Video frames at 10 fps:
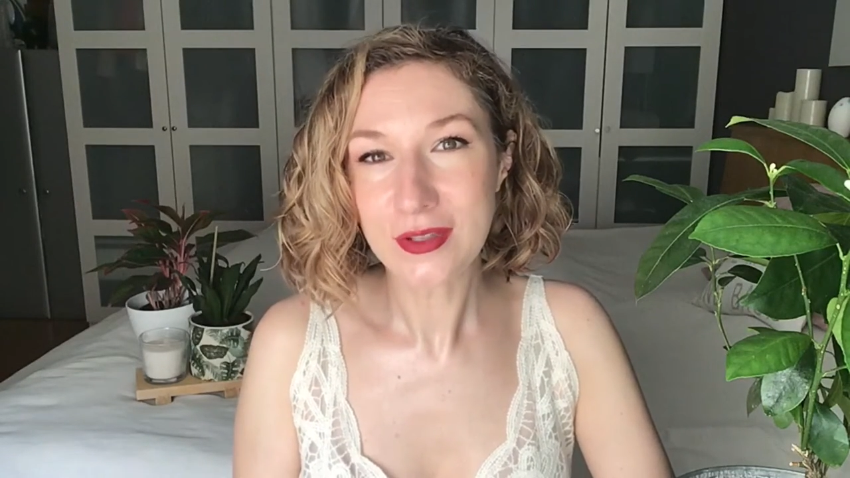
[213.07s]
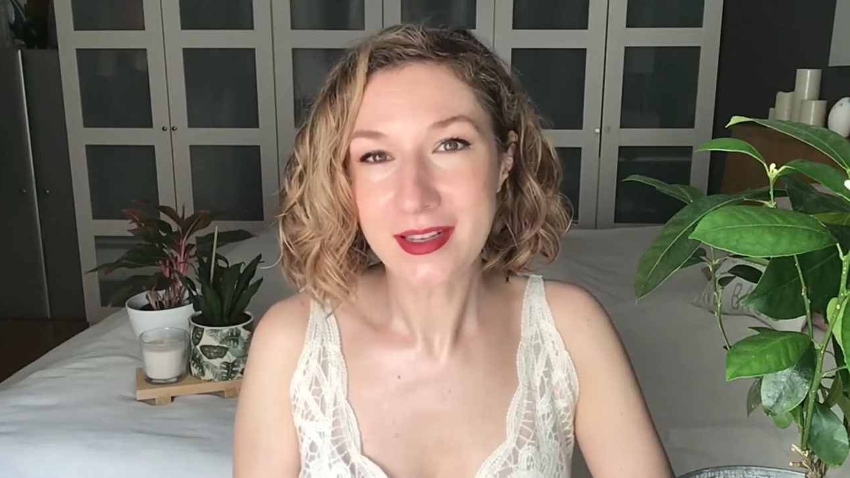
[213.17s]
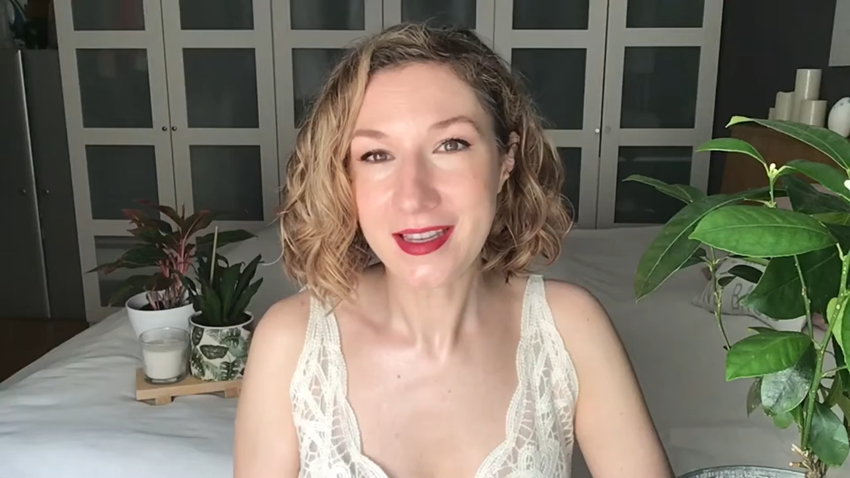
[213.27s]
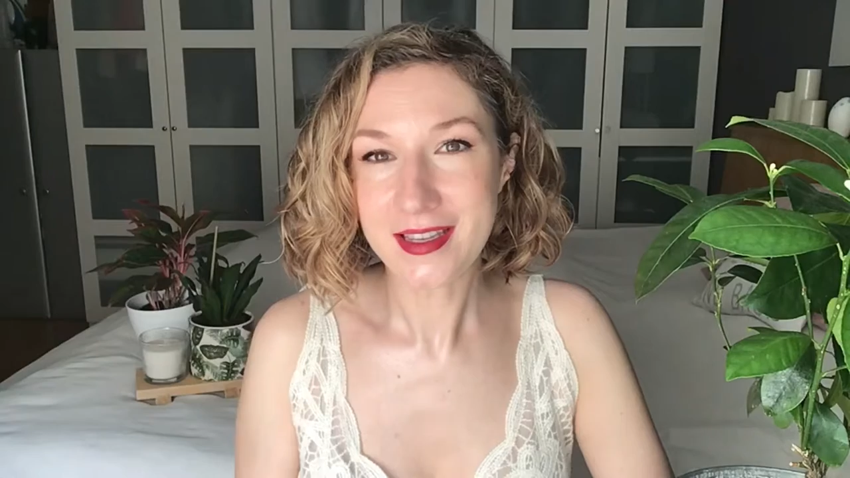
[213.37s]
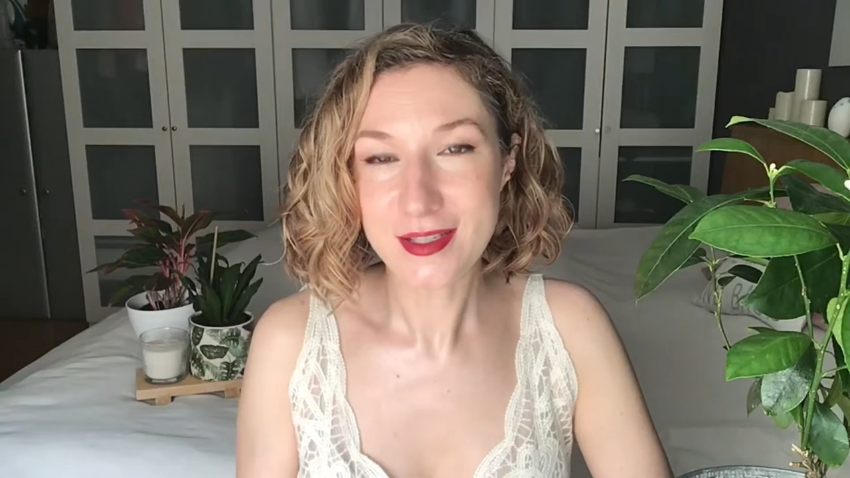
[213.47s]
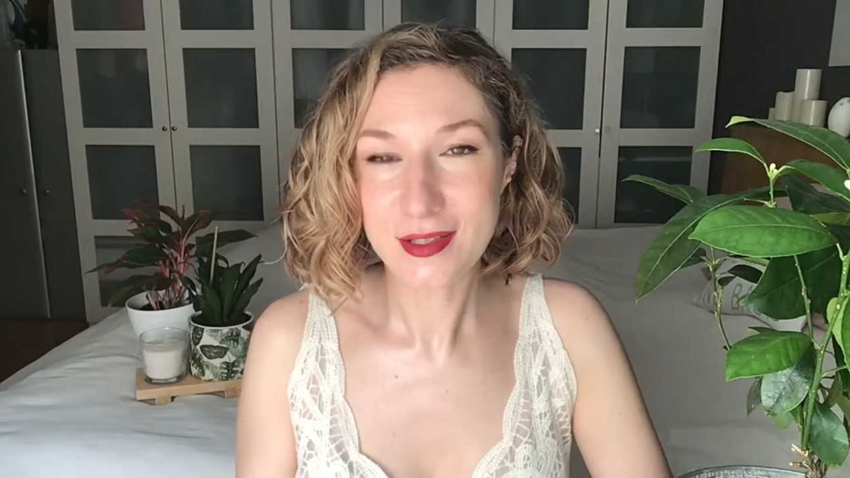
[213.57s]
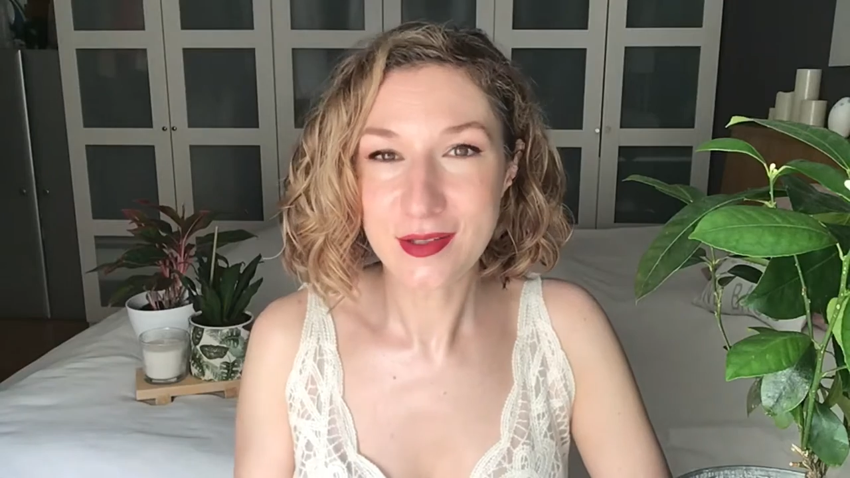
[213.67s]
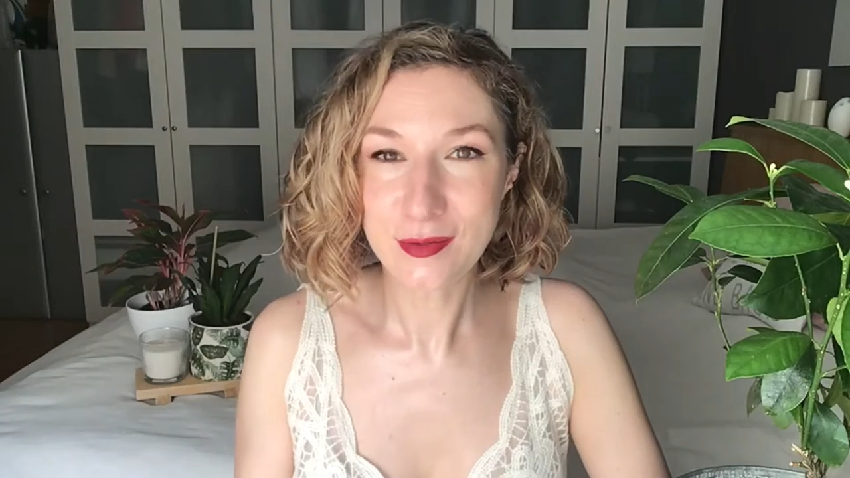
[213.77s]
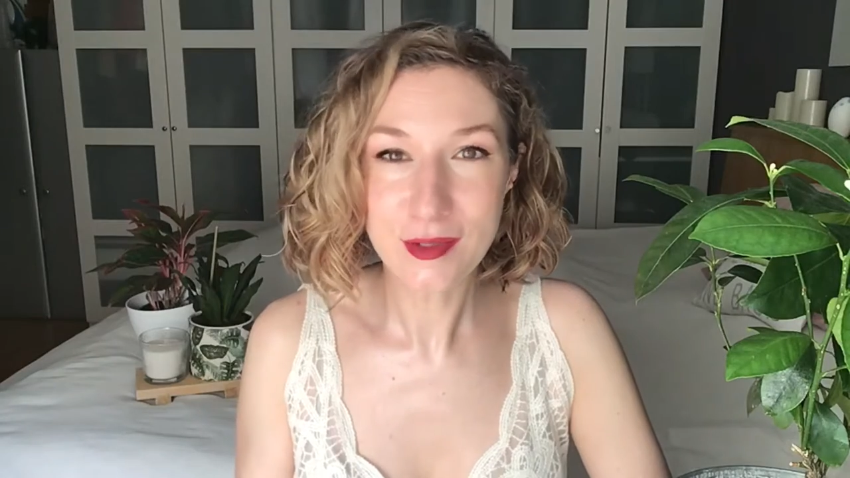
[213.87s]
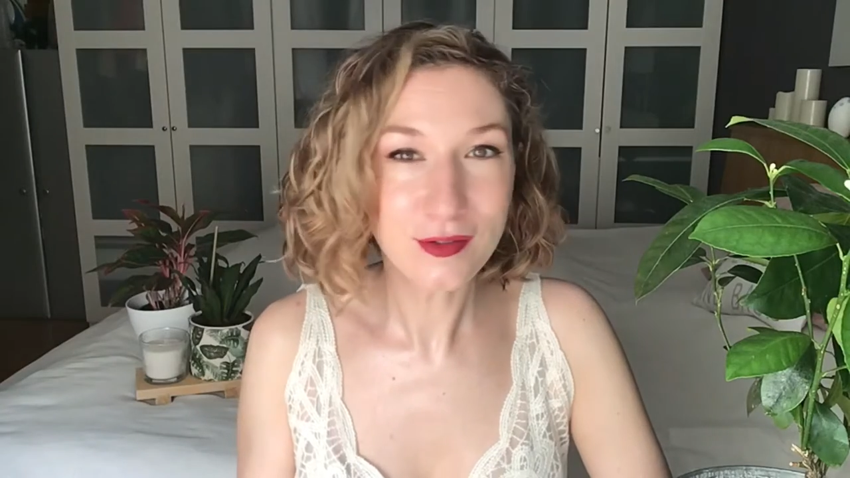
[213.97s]
I guess
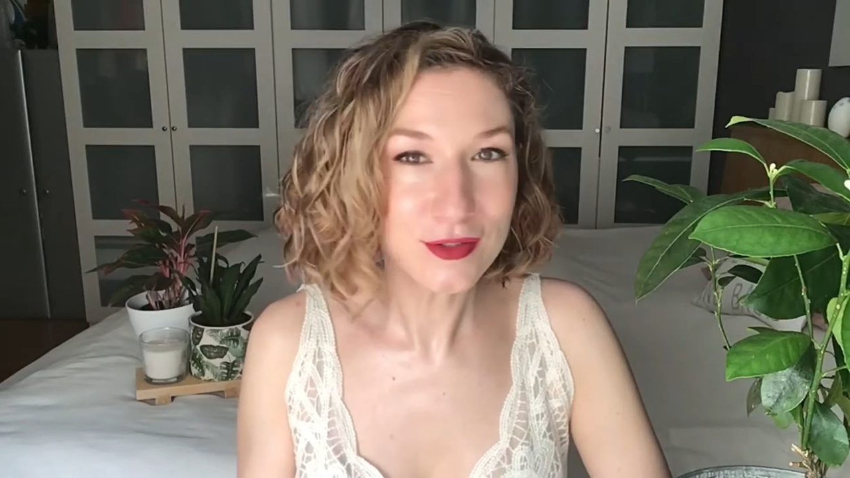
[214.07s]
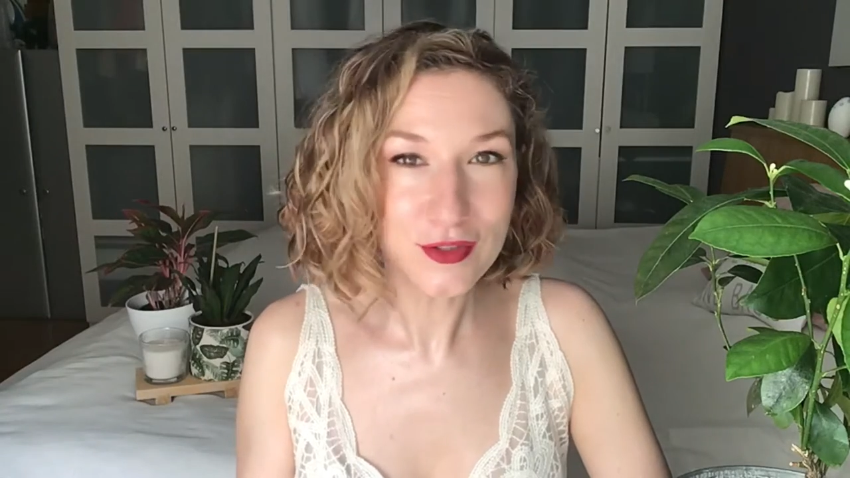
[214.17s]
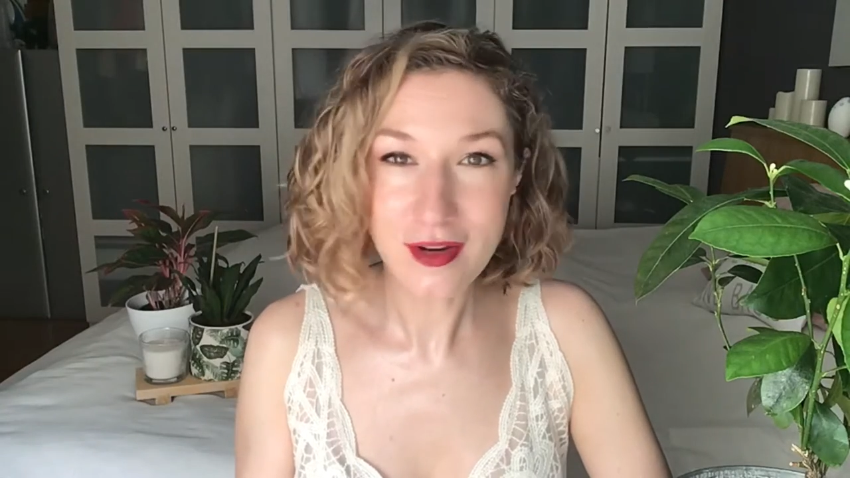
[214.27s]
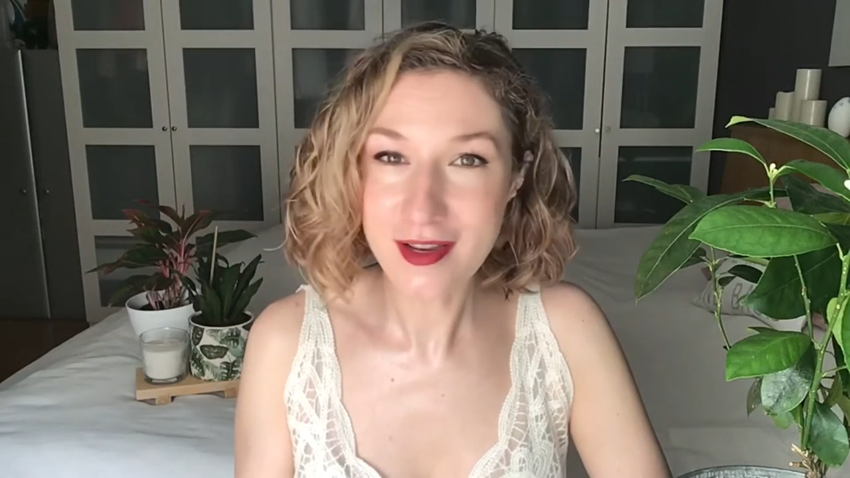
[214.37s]
we all try